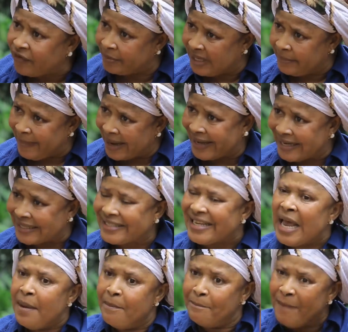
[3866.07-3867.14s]
back from the
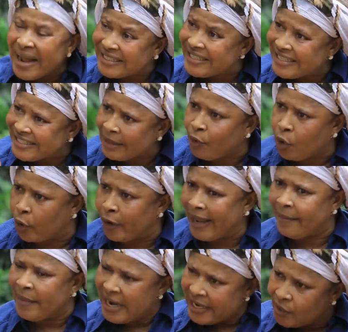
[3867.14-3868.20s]
market, met the same
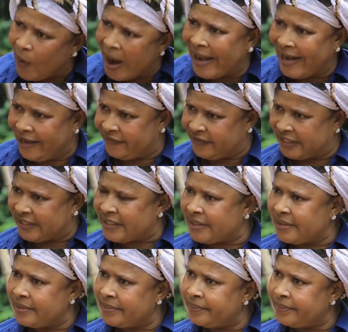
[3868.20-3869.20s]
cocoyam the way I left it.